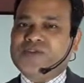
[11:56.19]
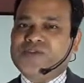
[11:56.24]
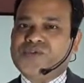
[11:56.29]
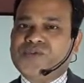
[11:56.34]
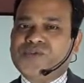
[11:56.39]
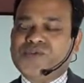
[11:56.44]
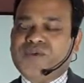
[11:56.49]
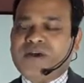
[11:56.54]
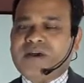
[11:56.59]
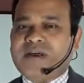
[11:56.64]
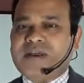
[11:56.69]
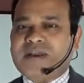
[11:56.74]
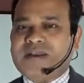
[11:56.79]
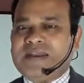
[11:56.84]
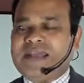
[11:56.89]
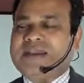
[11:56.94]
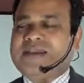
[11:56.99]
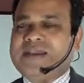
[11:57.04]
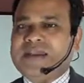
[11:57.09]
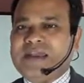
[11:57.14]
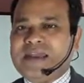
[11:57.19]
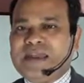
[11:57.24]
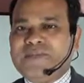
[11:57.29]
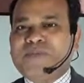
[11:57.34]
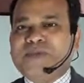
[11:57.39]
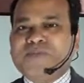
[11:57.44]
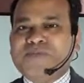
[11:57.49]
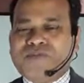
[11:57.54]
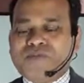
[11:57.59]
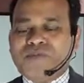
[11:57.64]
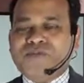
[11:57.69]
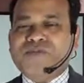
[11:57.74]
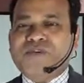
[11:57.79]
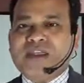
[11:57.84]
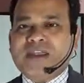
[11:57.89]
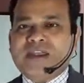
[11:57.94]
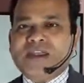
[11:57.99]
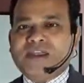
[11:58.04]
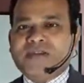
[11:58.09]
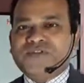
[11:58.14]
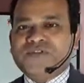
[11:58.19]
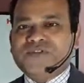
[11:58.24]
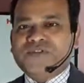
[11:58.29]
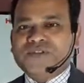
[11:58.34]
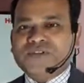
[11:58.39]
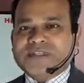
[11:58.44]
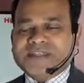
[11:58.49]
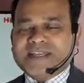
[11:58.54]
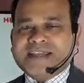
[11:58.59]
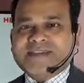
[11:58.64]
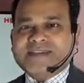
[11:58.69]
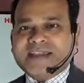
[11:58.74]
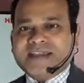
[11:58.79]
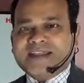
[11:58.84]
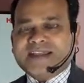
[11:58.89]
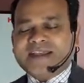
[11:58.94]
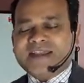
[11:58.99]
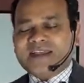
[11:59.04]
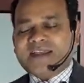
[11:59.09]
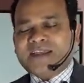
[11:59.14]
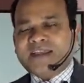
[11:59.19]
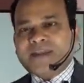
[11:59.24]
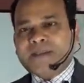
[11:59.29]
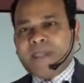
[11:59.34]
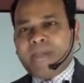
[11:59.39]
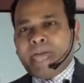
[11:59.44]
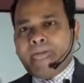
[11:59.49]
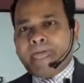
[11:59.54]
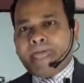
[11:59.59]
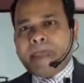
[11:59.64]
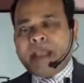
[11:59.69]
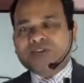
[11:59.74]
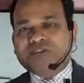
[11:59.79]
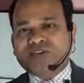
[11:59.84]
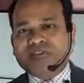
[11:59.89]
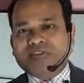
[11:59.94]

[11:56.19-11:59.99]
to like lipid profile, if we say technically. So